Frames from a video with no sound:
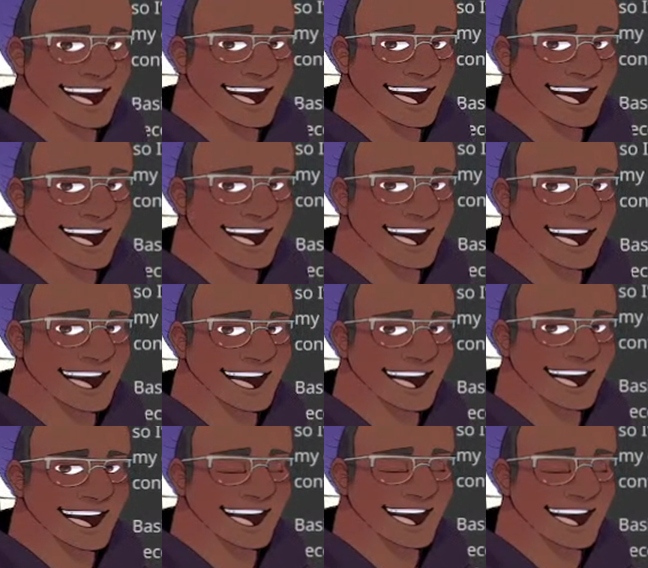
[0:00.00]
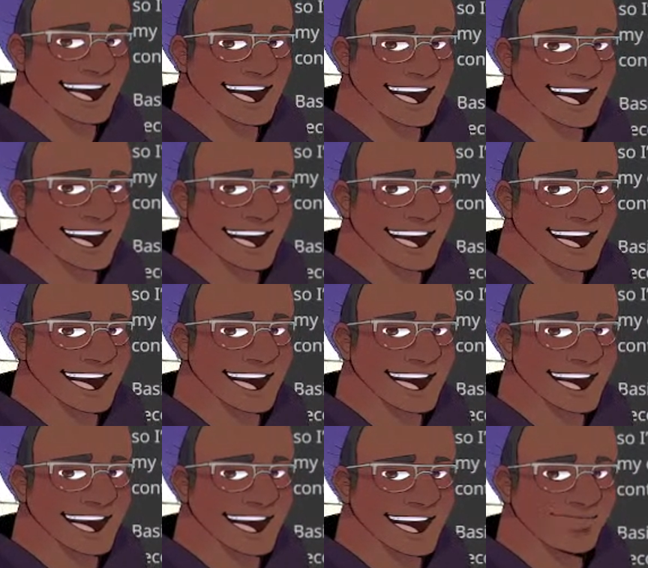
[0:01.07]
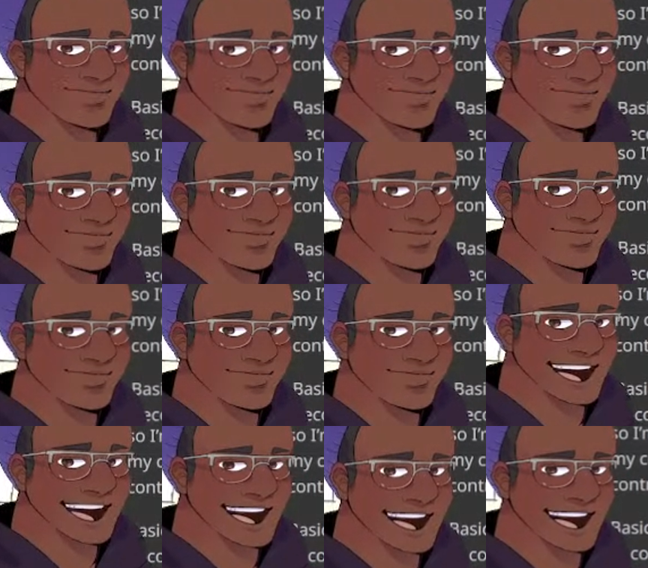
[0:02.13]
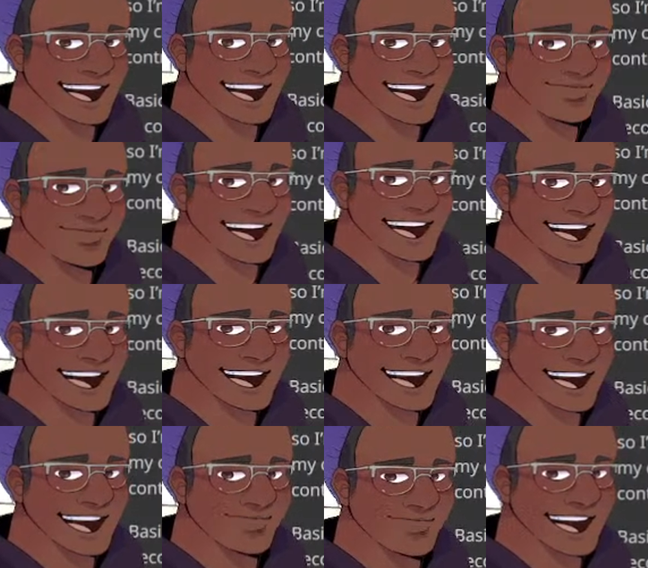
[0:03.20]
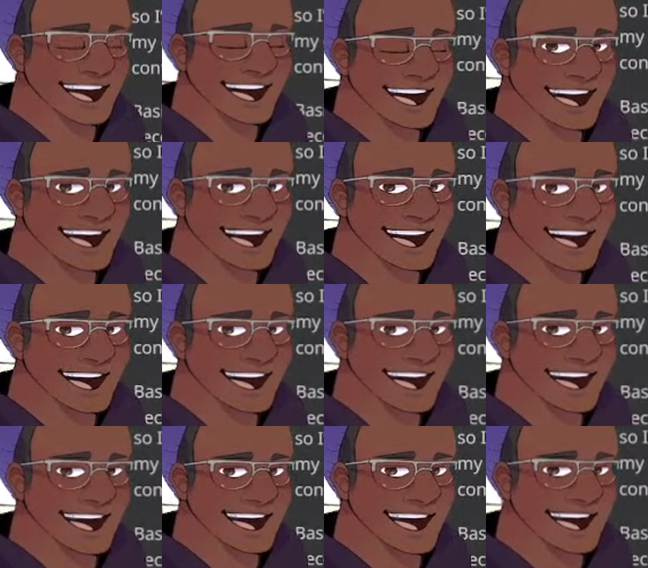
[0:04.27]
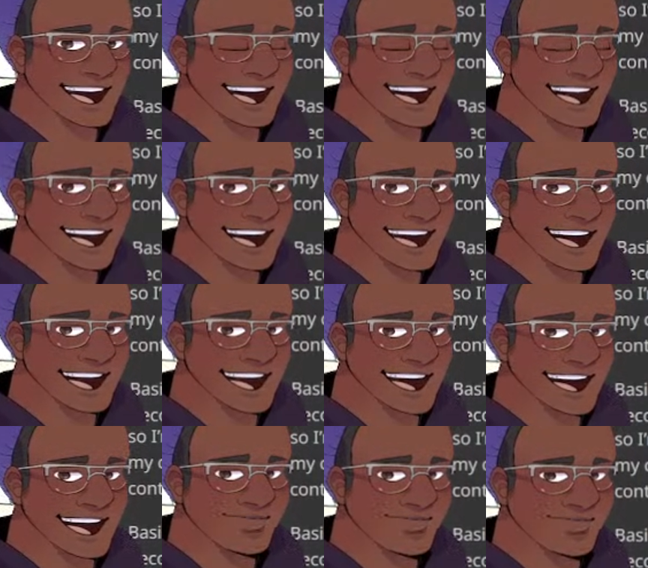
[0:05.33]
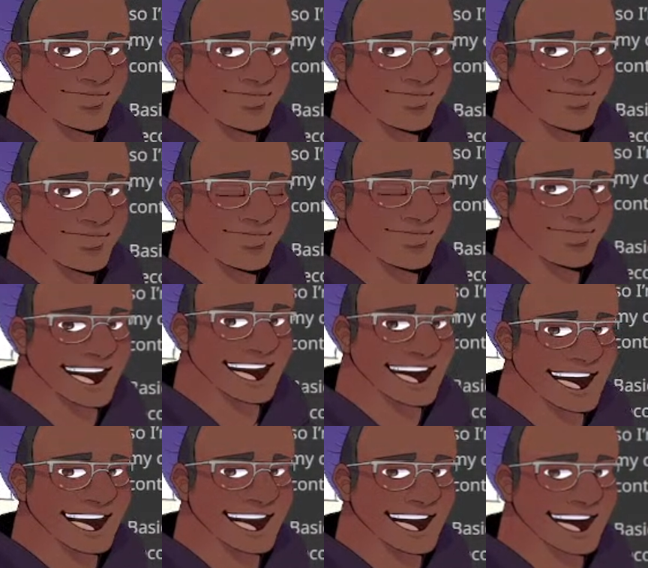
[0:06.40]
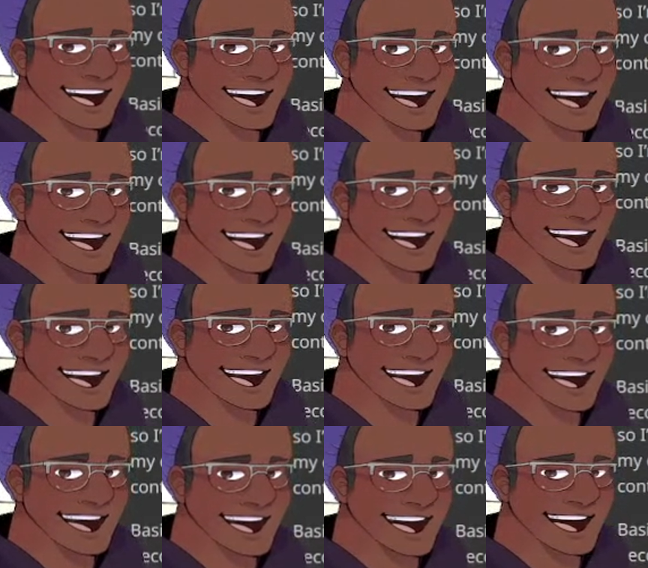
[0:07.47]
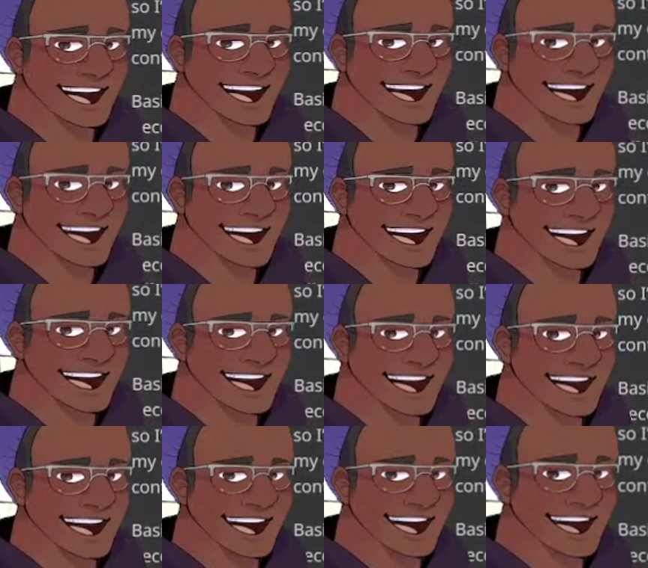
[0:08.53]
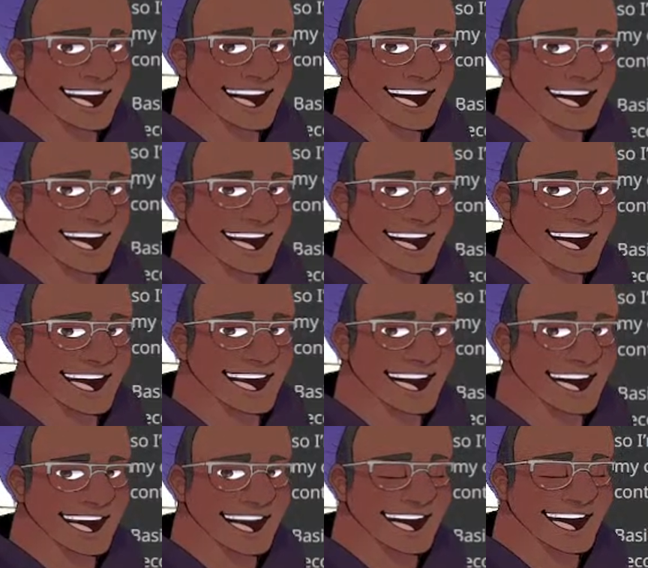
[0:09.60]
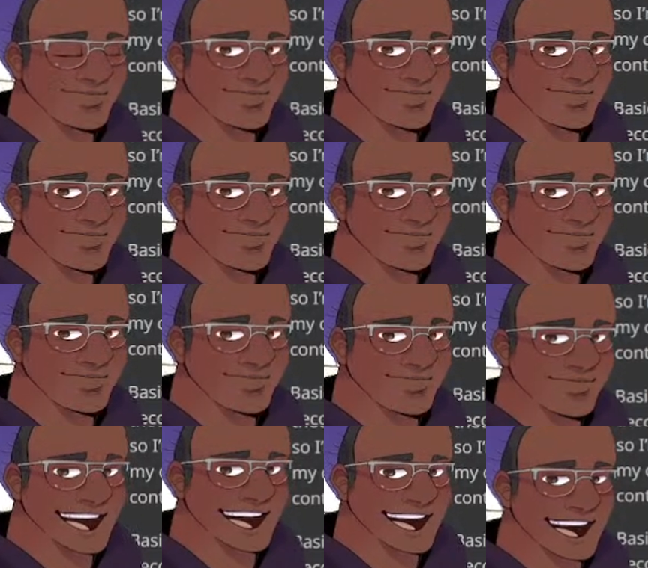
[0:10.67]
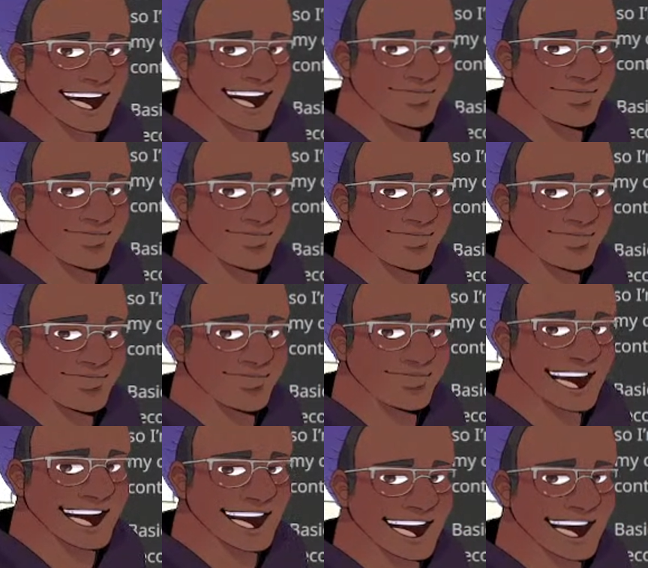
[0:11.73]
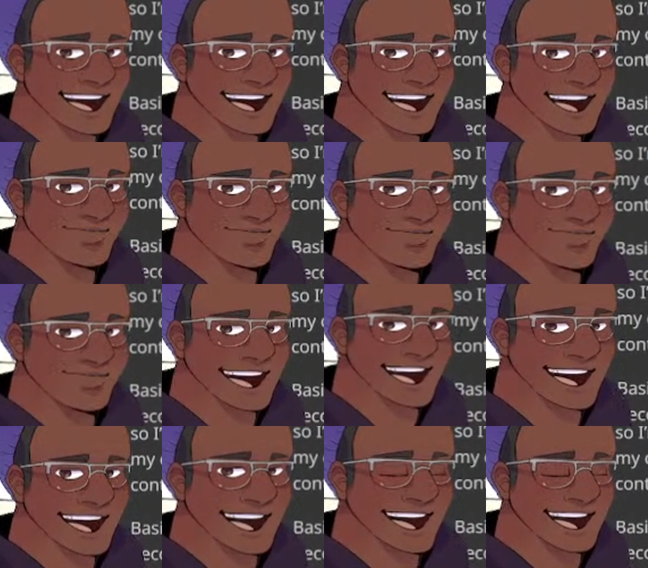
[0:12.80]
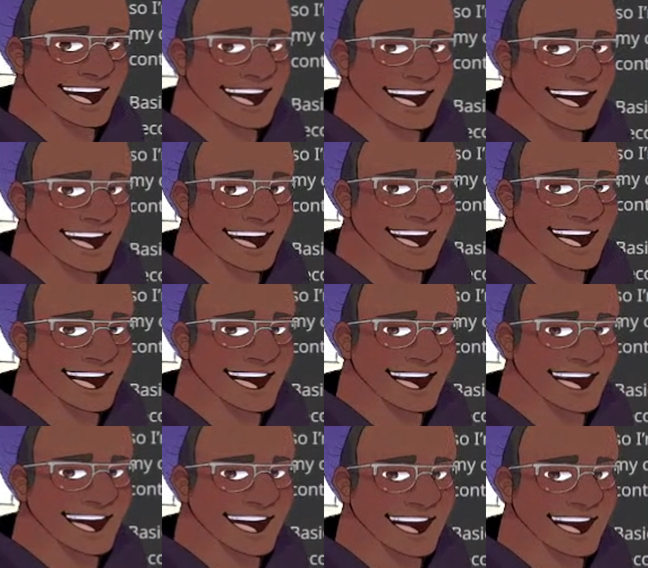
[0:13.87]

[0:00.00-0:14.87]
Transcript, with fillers: And I can talk about what I was talking about. Okay, so can we talk a little bit about the merchandising rights? No, they're not accessible. I need to talk to them. I'm gonna call them again, see what they work with me. We'll see. Anyway, let's talk a little.